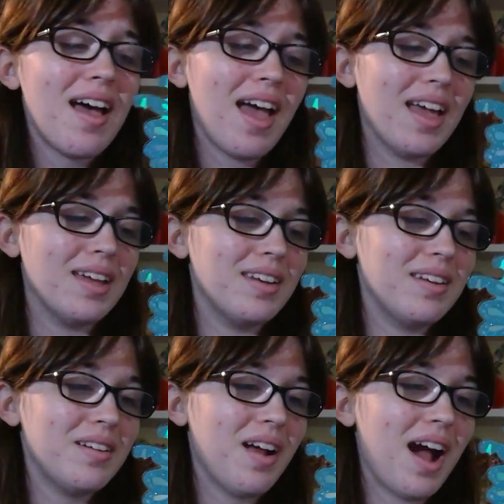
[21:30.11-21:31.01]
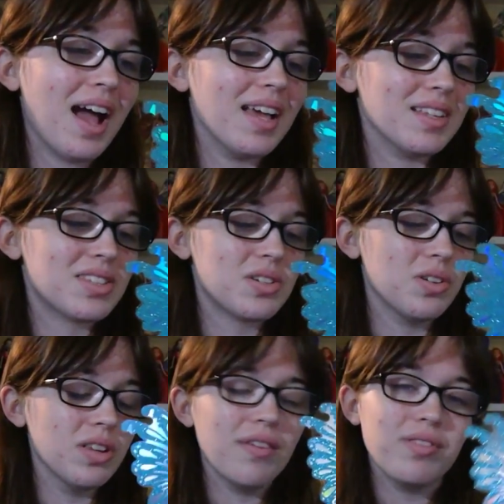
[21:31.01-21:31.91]
And I
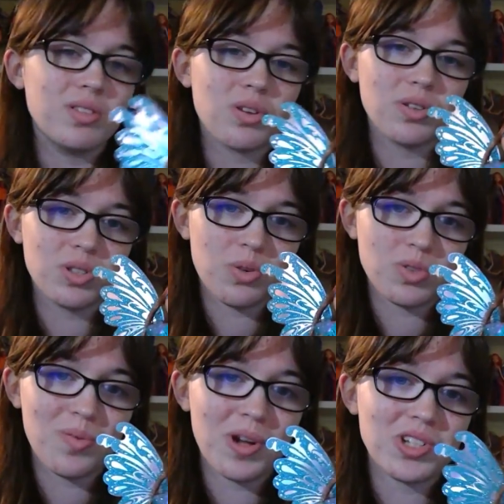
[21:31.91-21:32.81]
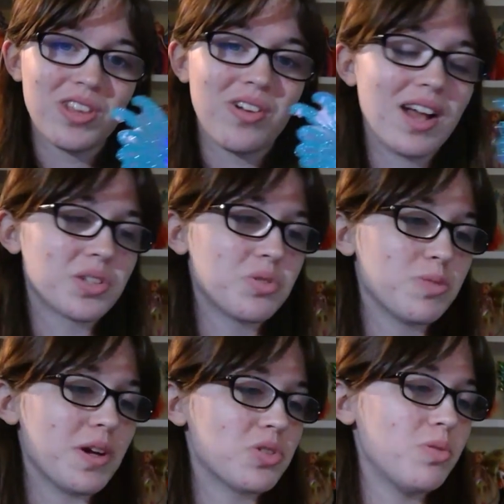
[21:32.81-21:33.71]
still love these dolls so, so much. And they're extra
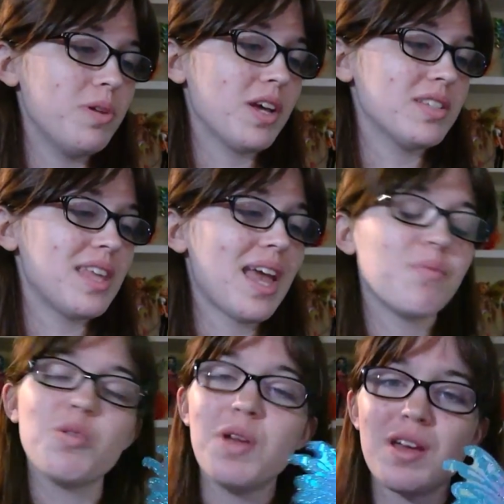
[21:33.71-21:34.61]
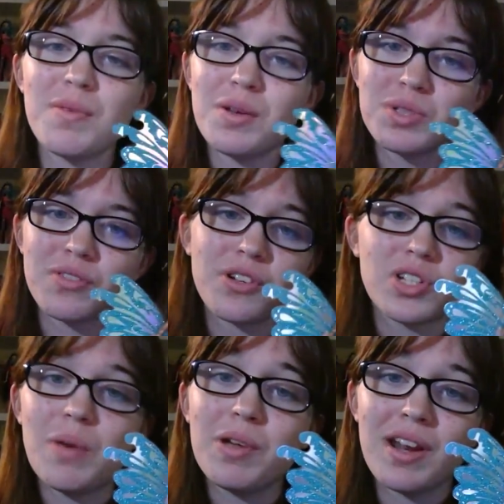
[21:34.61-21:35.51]
special because they came from him and it was the first
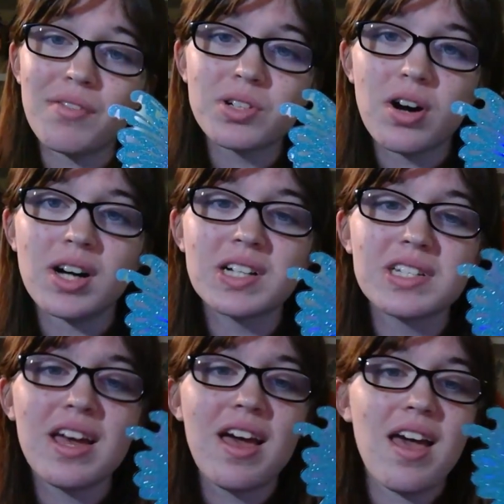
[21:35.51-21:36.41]
time we had ever talked.